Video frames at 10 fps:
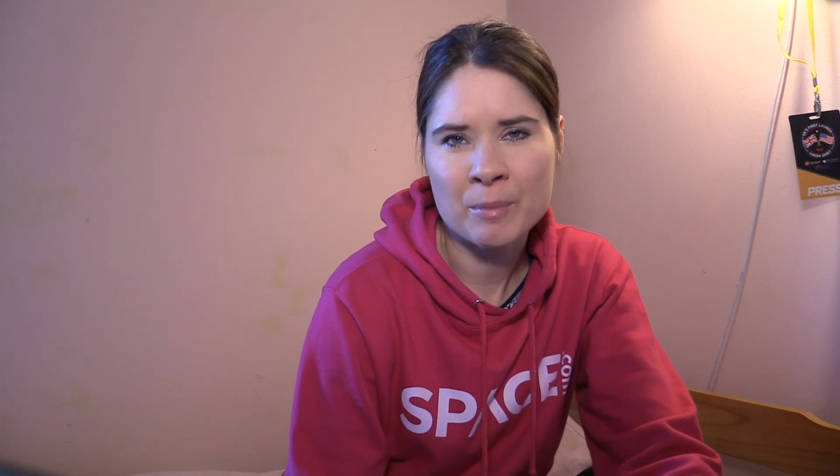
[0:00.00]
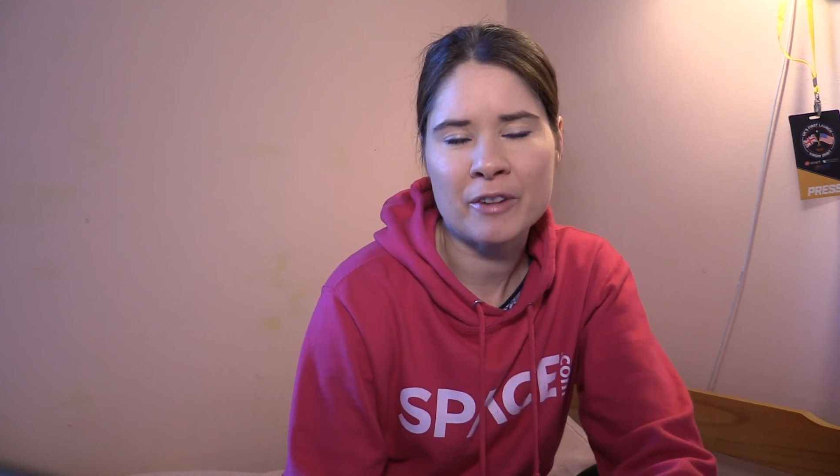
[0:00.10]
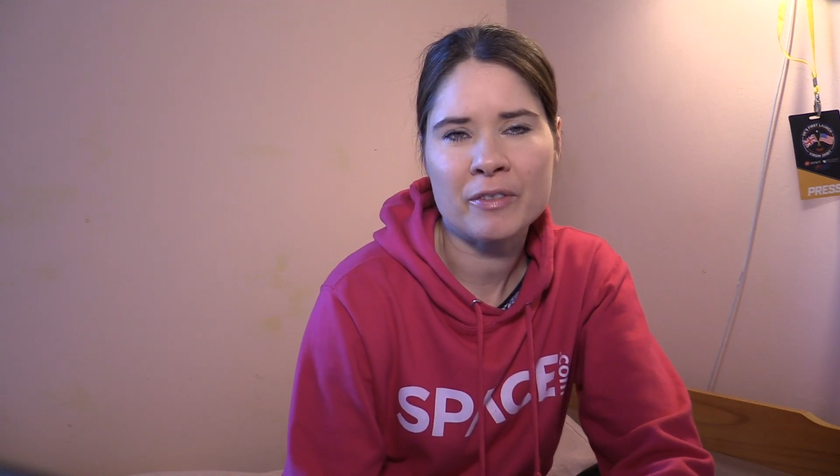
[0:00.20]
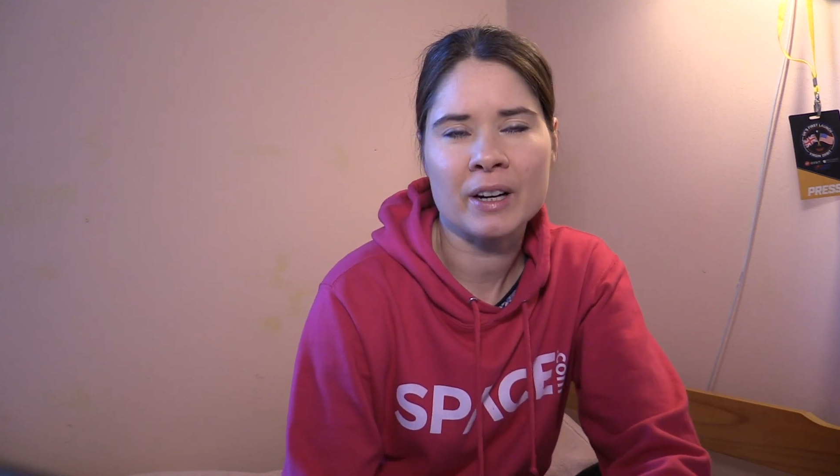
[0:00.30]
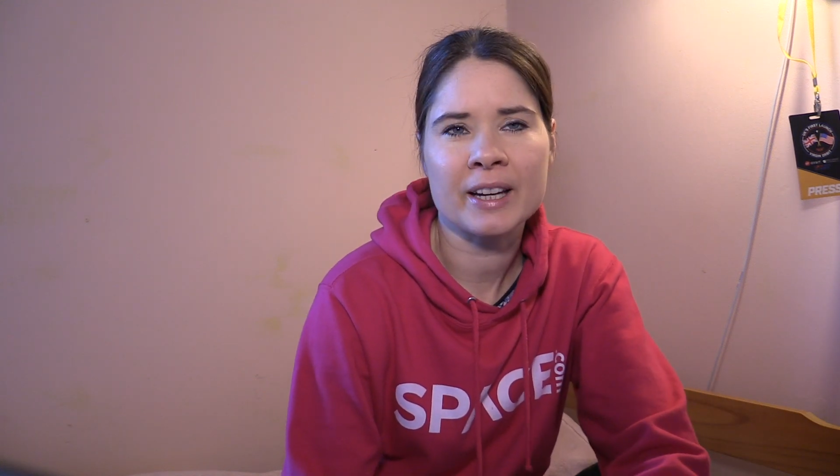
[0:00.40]
I
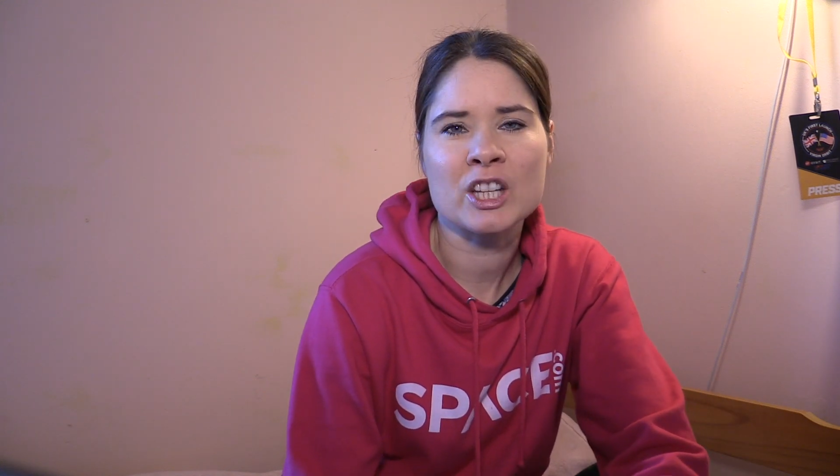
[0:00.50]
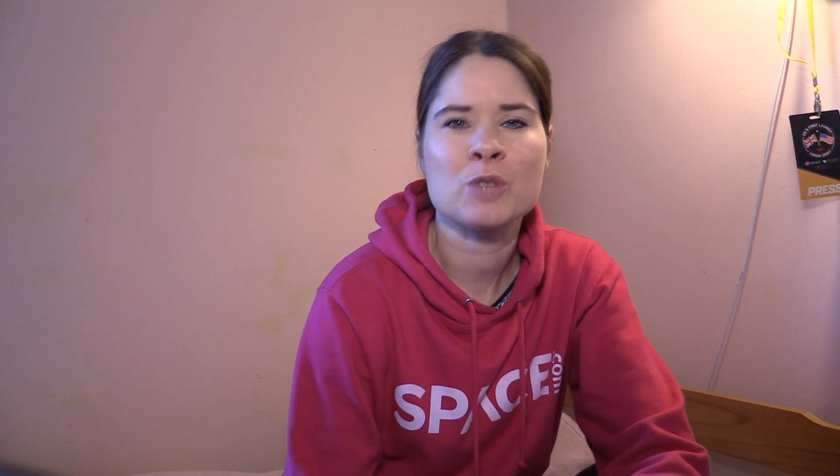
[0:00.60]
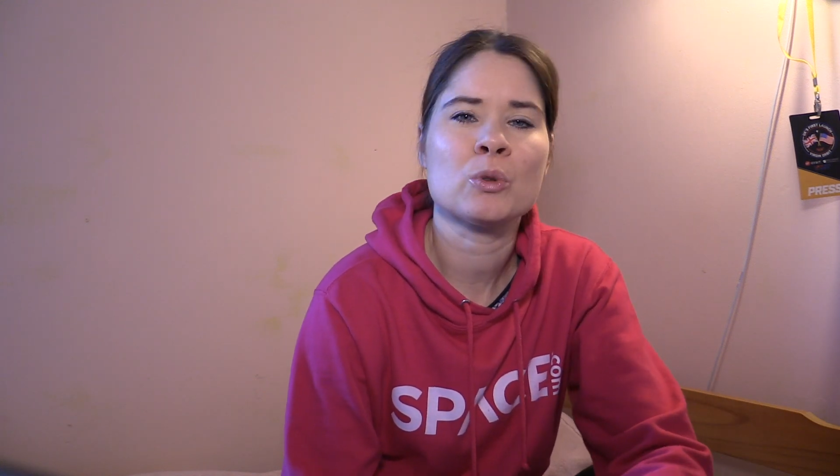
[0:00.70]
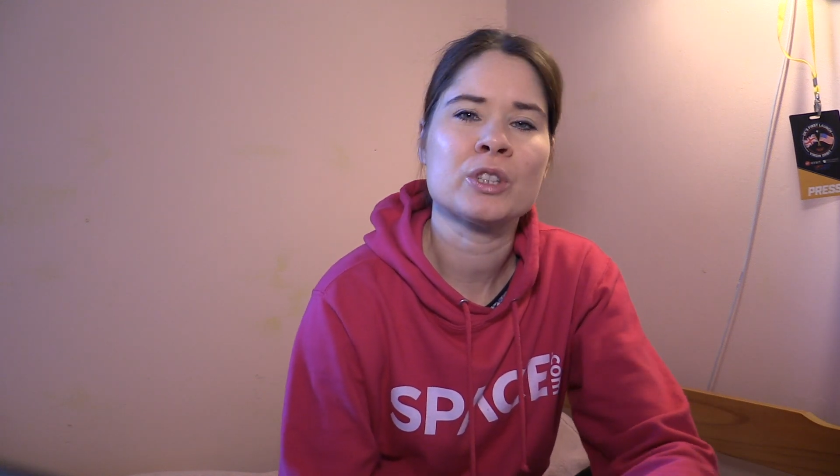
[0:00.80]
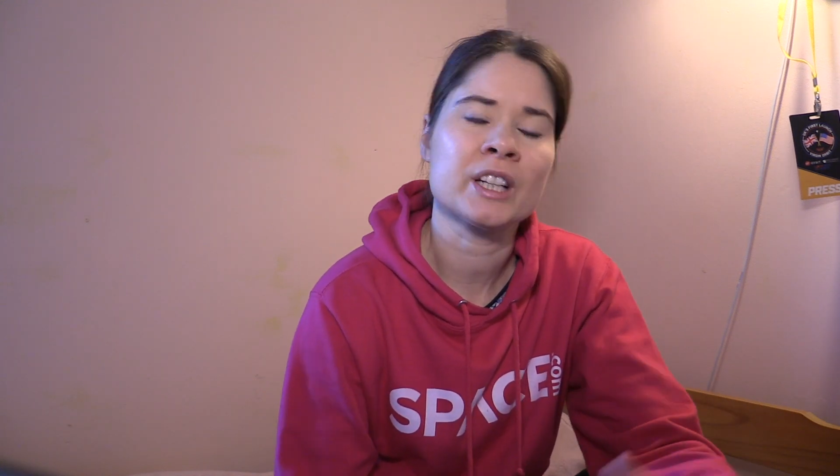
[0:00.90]
feel like he's
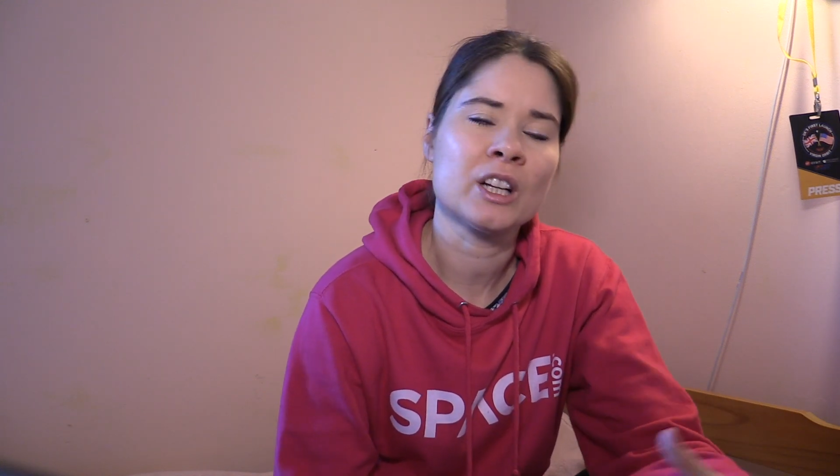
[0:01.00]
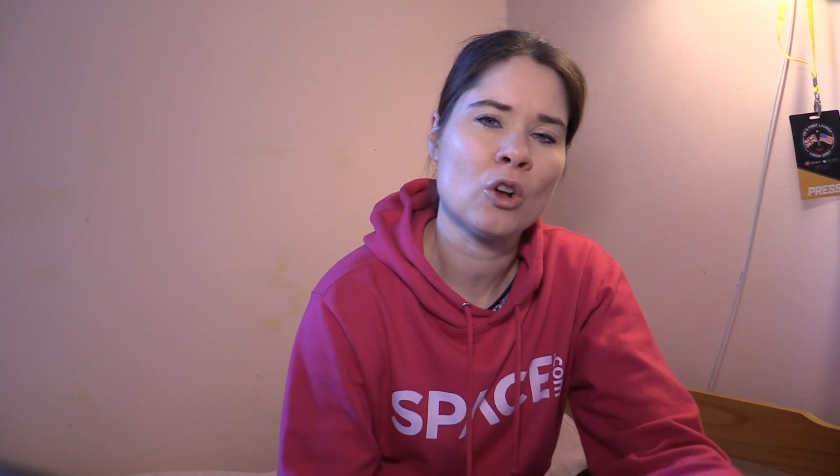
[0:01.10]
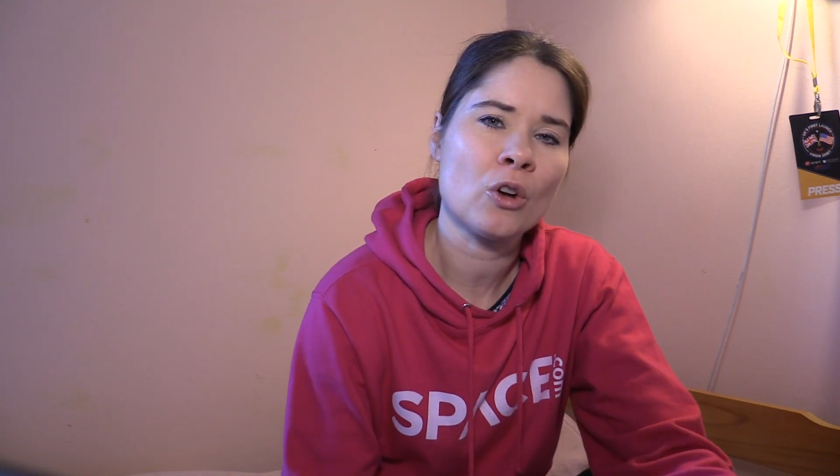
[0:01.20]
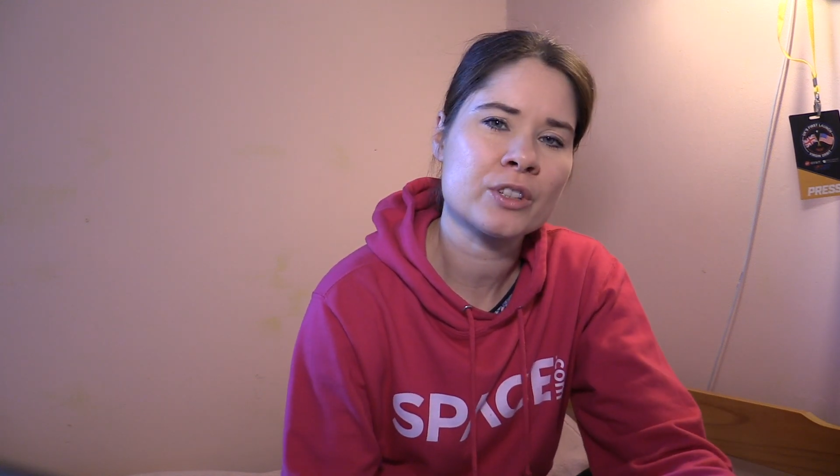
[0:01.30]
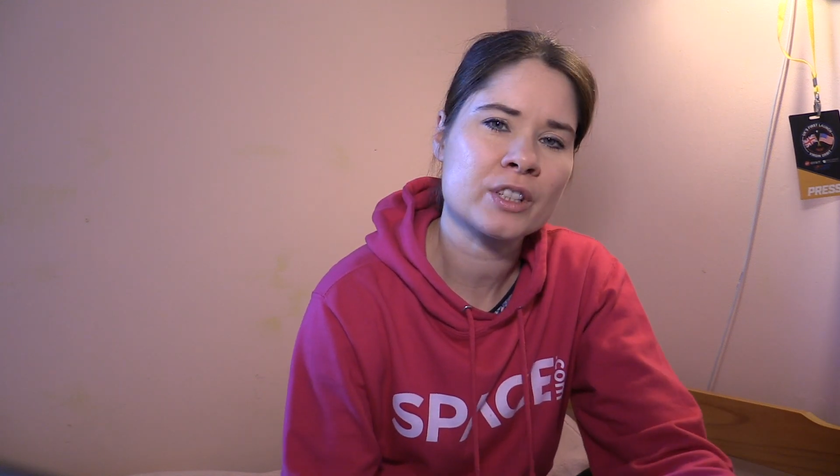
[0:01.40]
putting a
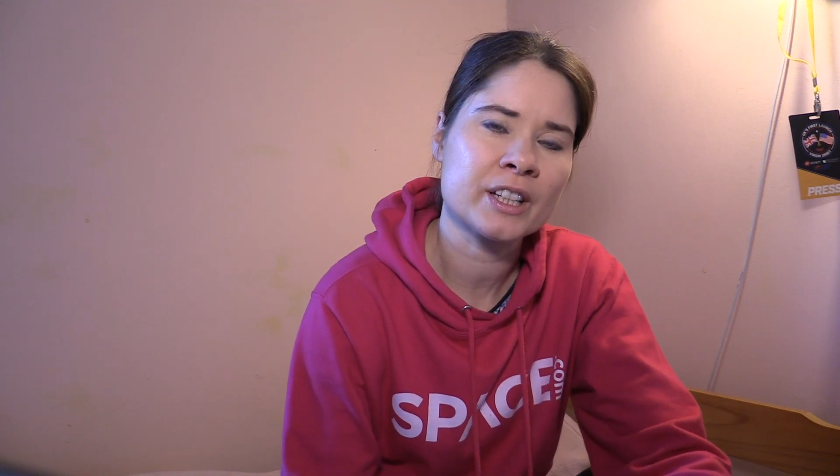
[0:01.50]
lot